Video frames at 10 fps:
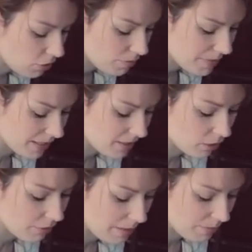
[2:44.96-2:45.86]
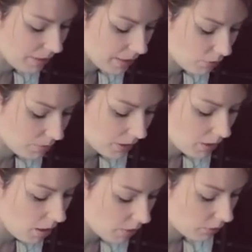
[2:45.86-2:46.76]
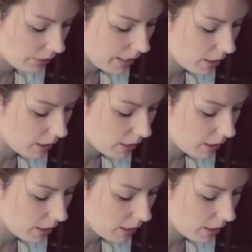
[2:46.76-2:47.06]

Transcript: 2 minutes to grab things from the garden or the